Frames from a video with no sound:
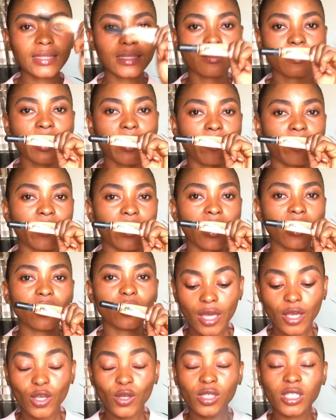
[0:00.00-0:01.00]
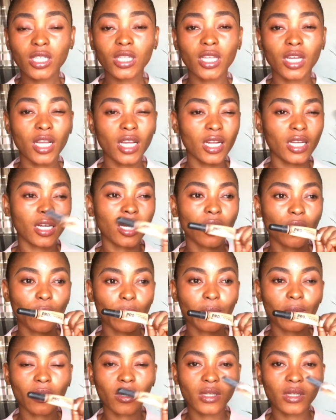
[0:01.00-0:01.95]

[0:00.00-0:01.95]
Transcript: my brows using the LA Girl Pro